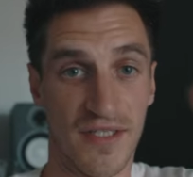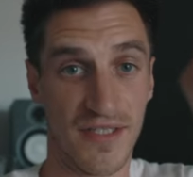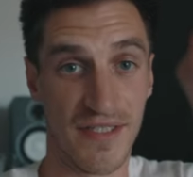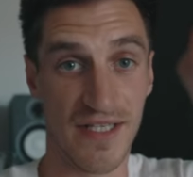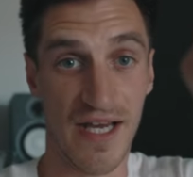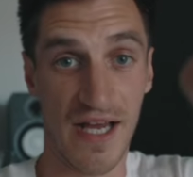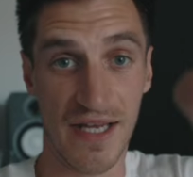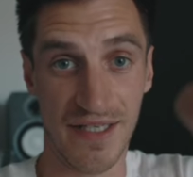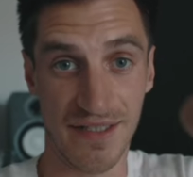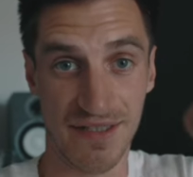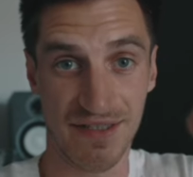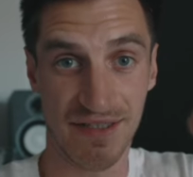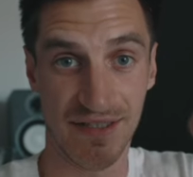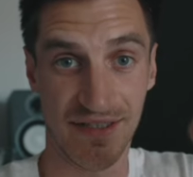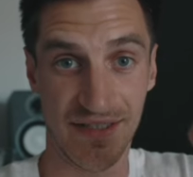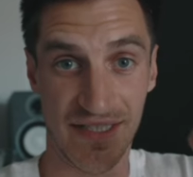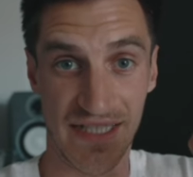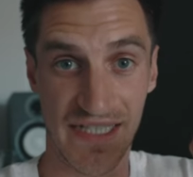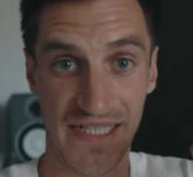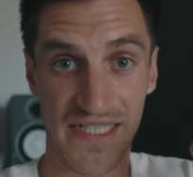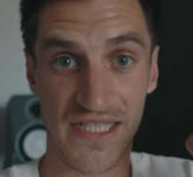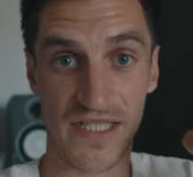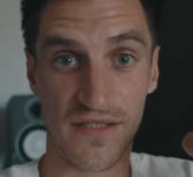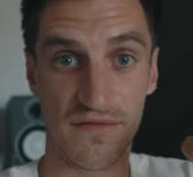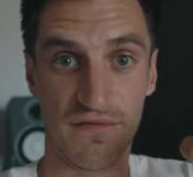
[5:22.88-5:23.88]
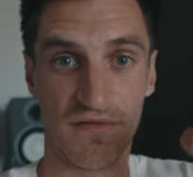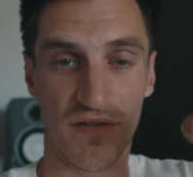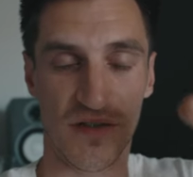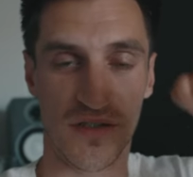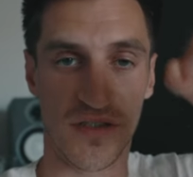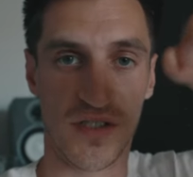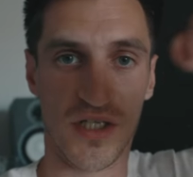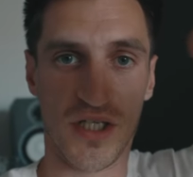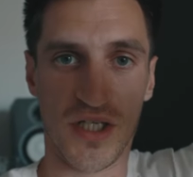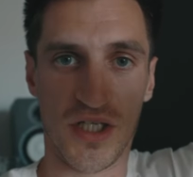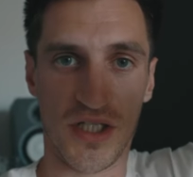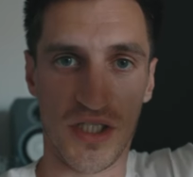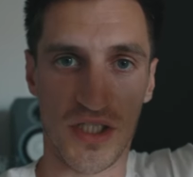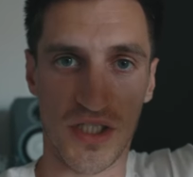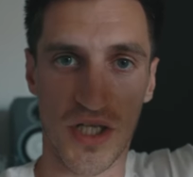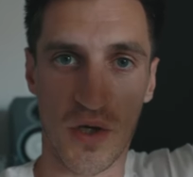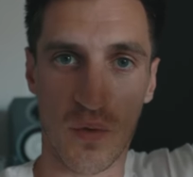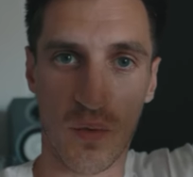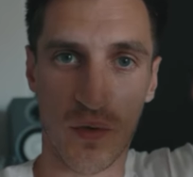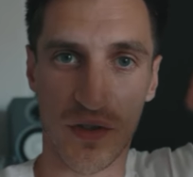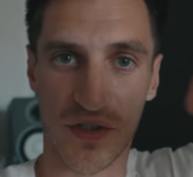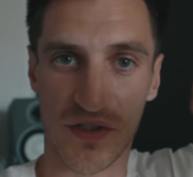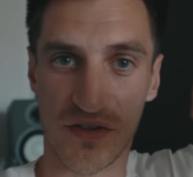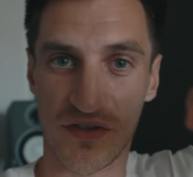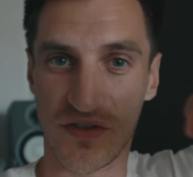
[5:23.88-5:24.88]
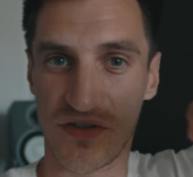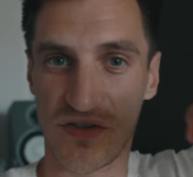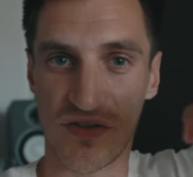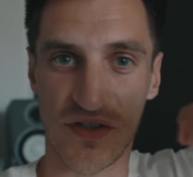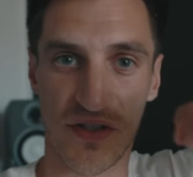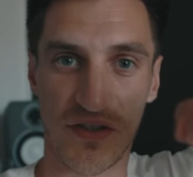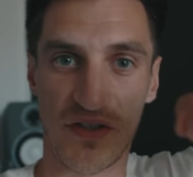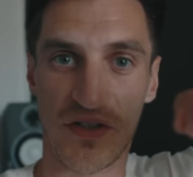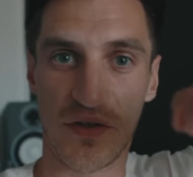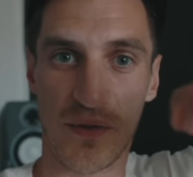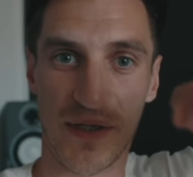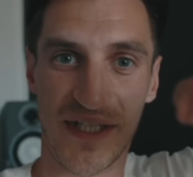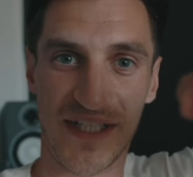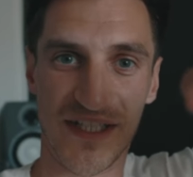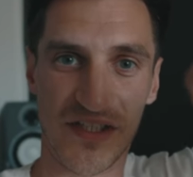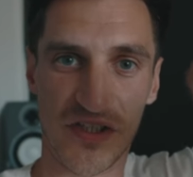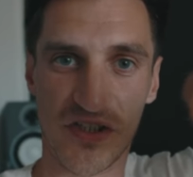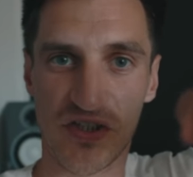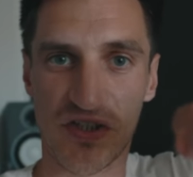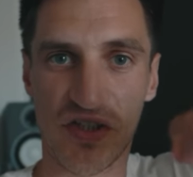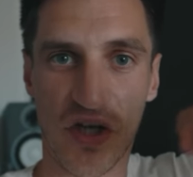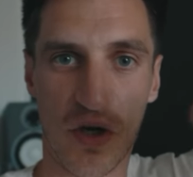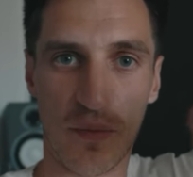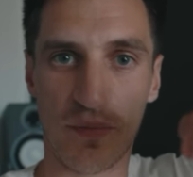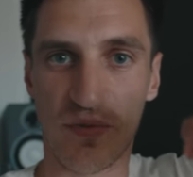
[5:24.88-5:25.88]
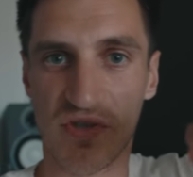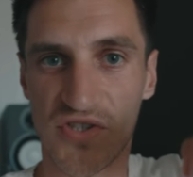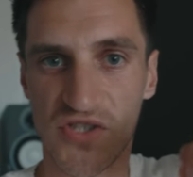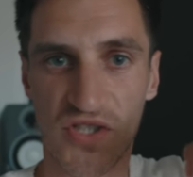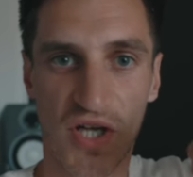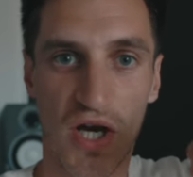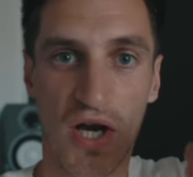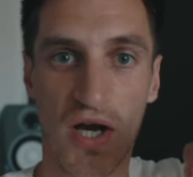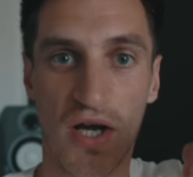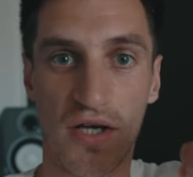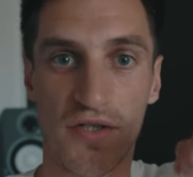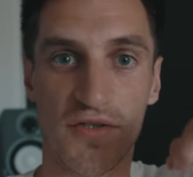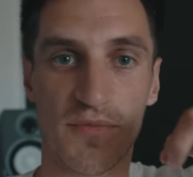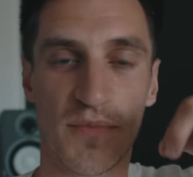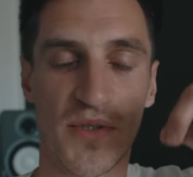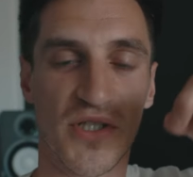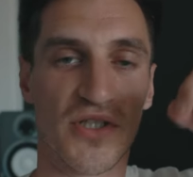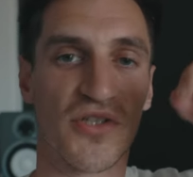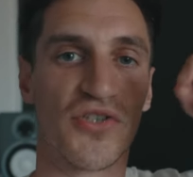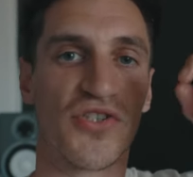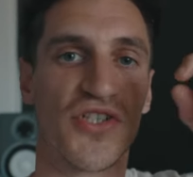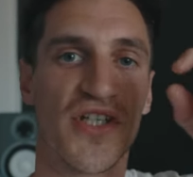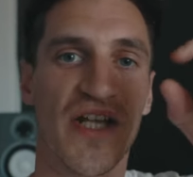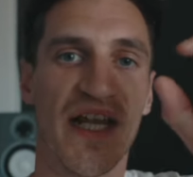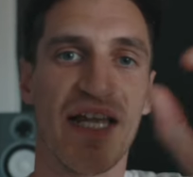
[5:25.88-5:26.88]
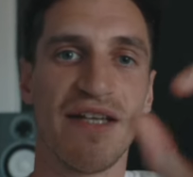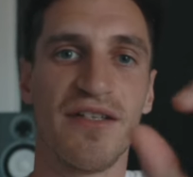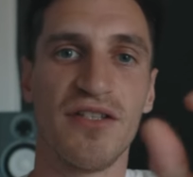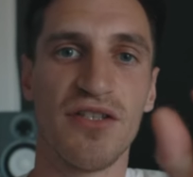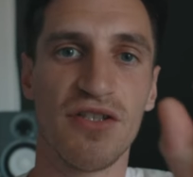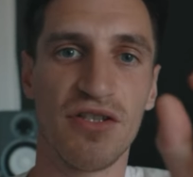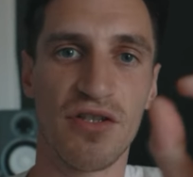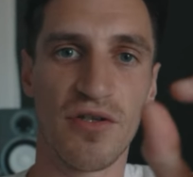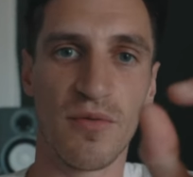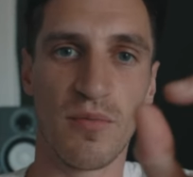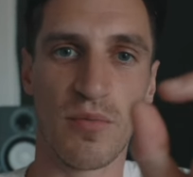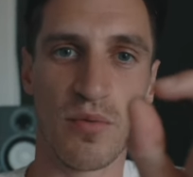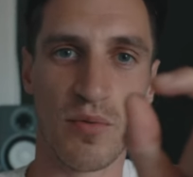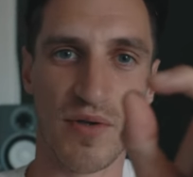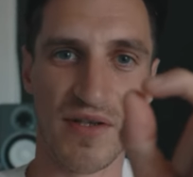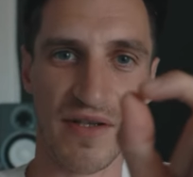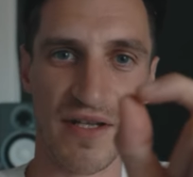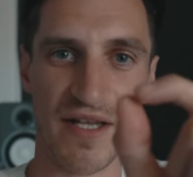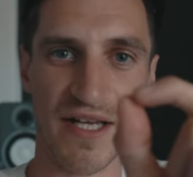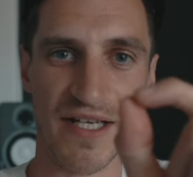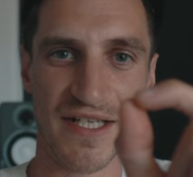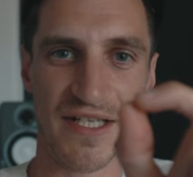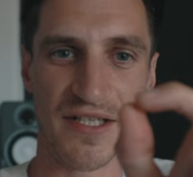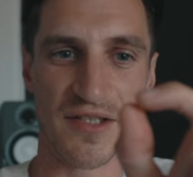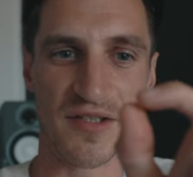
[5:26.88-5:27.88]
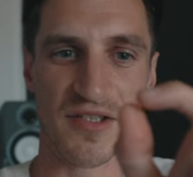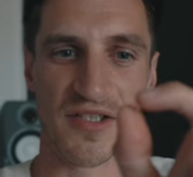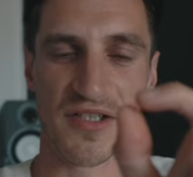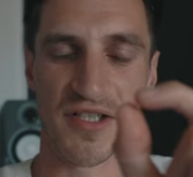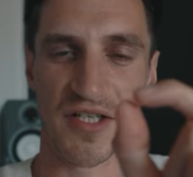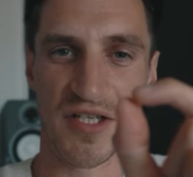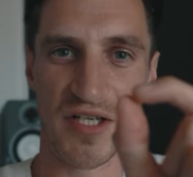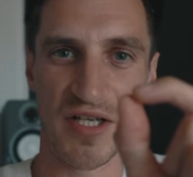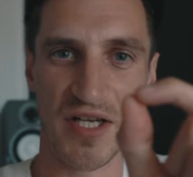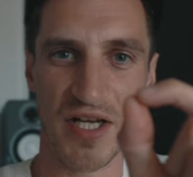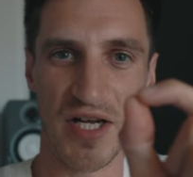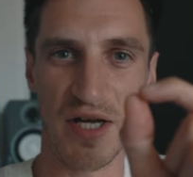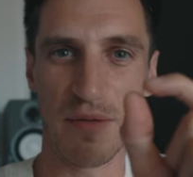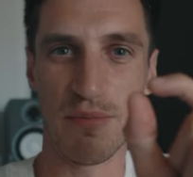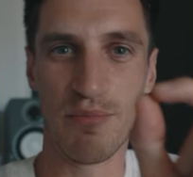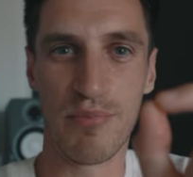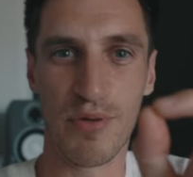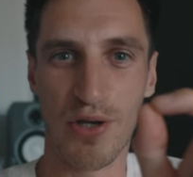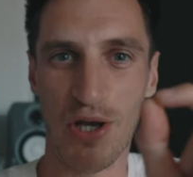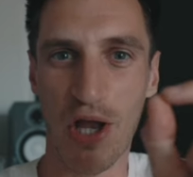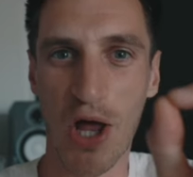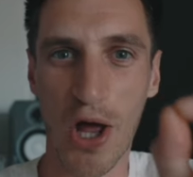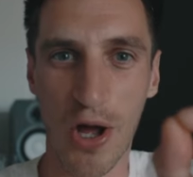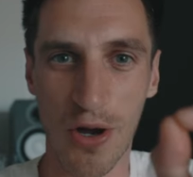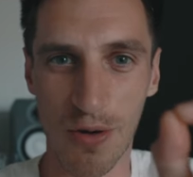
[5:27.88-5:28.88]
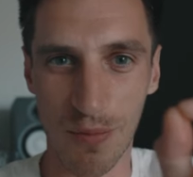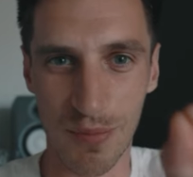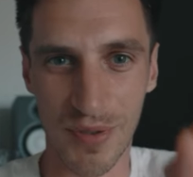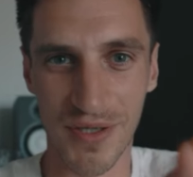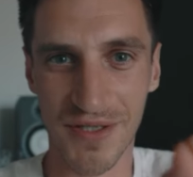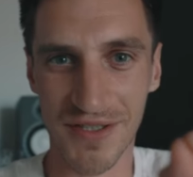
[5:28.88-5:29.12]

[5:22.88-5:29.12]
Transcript: nice and even. You don't want to do any stop-starts because you'll end up with like a blob